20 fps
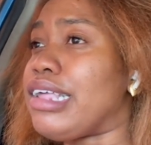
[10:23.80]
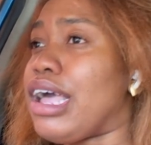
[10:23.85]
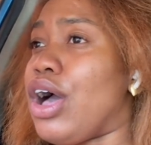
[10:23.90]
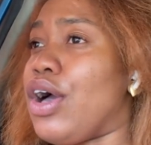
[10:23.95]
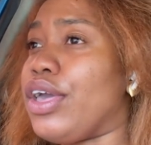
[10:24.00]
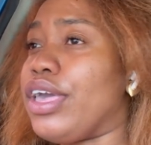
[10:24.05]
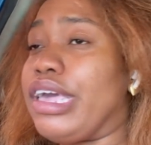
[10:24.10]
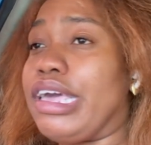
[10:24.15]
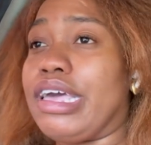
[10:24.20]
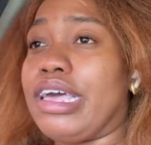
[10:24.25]

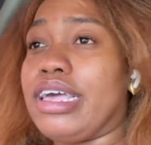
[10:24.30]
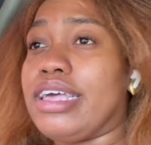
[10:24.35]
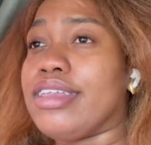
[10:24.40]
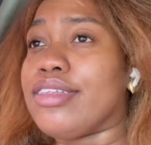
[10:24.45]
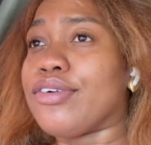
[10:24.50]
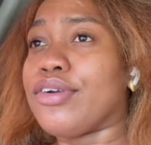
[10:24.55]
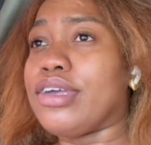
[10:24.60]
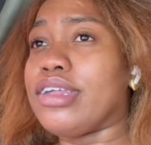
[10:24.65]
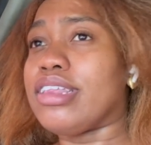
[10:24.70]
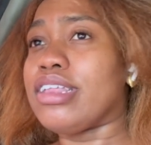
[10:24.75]
out here.
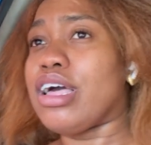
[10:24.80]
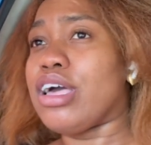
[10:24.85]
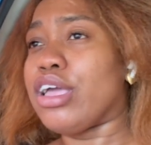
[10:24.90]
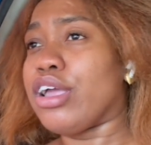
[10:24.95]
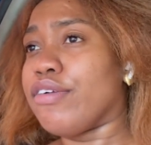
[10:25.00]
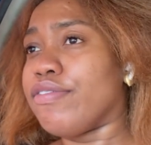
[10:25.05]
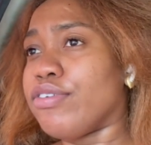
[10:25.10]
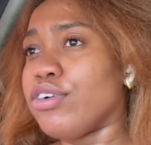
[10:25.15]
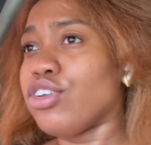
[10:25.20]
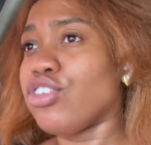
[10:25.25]
It's crazy out
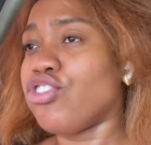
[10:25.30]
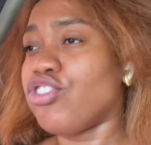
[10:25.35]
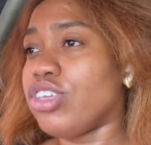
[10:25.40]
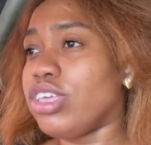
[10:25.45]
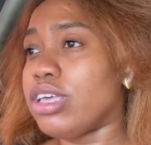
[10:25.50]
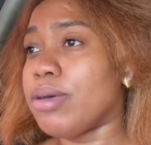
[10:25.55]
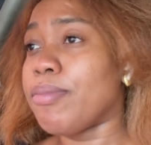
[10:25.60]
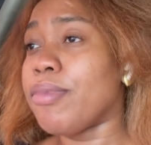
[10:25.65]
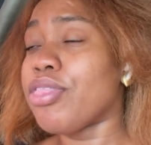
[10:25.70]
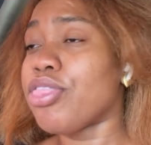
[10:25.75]
here for a
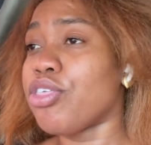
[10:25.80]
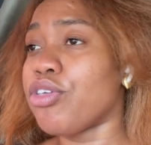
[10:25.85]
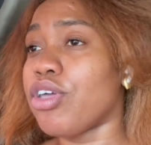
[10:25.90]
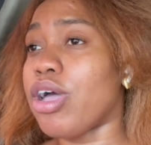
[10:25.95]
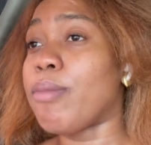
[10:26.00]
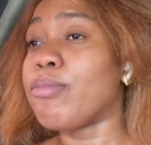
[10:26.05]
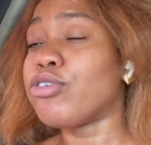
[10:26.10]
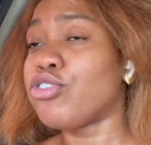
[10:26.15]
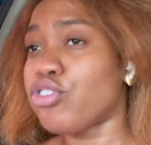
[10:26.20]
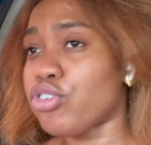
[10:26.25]
G. I'm
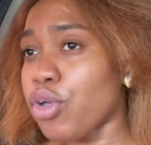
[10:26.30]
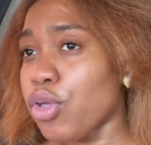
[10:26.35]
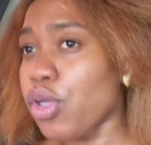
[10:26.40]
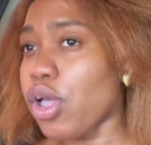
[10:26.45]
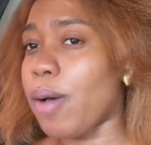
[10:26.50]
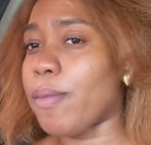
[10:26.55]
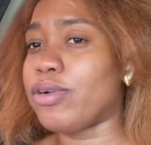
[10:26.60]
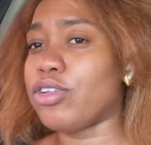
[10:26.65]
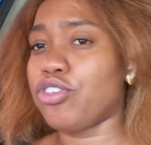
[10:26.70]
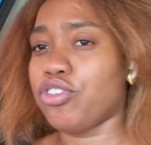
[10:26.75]
gonna show
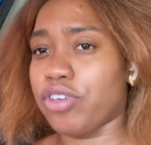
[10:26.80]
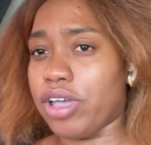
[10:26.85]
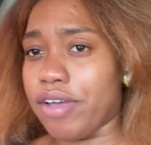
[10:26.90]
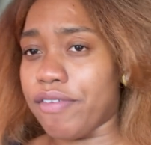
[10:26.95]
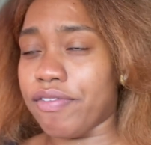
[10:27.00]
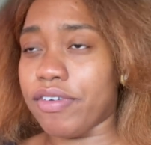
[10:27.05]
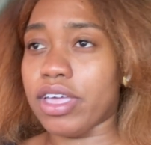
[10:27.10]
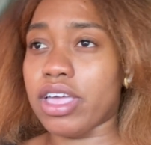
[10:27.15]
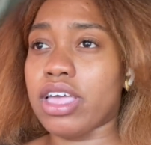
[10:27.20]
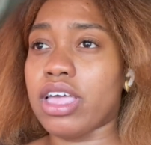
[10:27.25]
you how much
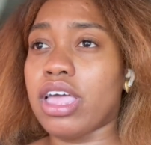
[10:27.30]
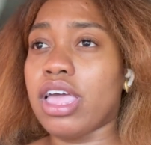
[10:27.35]
traffic.